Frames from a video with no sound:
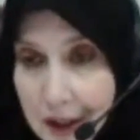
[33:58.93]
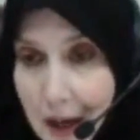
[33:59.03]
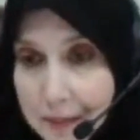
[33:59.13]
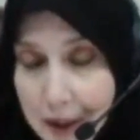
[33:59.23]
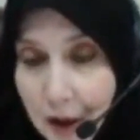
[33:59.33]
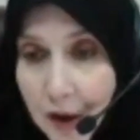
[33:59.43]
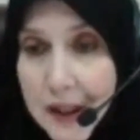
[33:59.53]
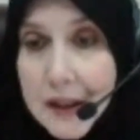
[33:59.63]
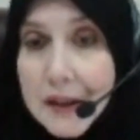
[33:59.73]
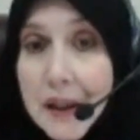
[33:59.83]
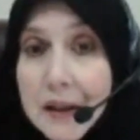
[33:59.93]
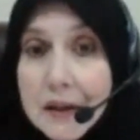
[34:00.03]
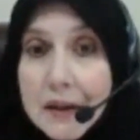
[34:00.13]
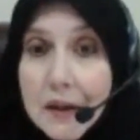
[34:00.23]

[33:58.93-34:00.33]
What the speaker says: got married, and then